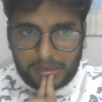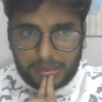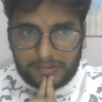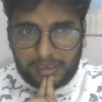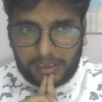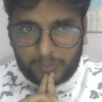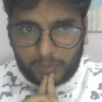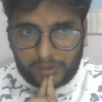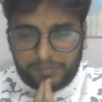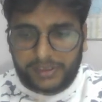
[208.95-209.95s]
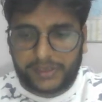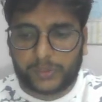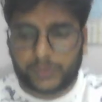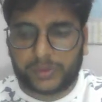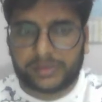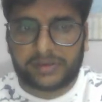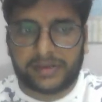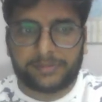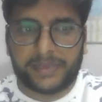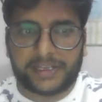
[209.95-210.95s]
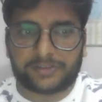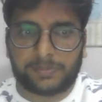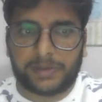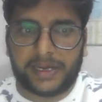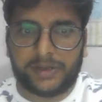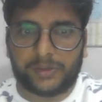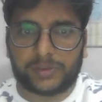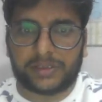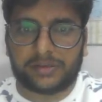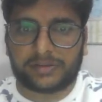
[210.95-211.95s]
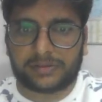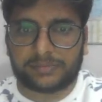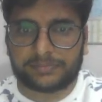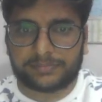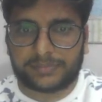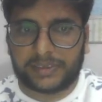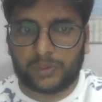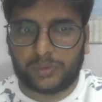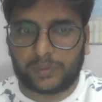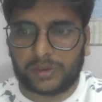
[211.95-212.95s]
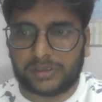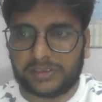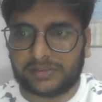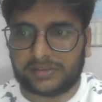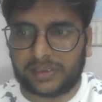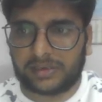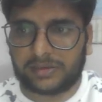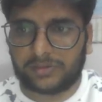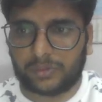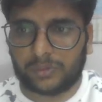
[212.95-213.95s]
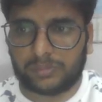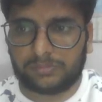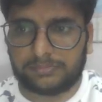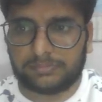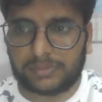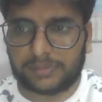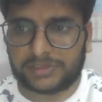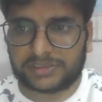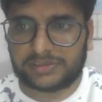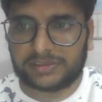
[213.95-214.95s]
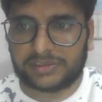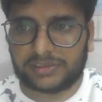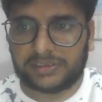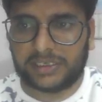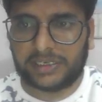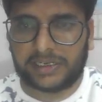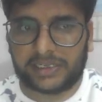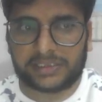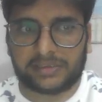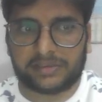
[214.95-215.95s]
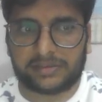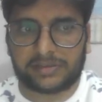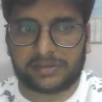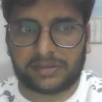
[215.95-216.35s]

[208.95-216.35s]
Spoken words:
Now what we need to do is, let me explain you this. I don't want this cell, so I'm just deleting this.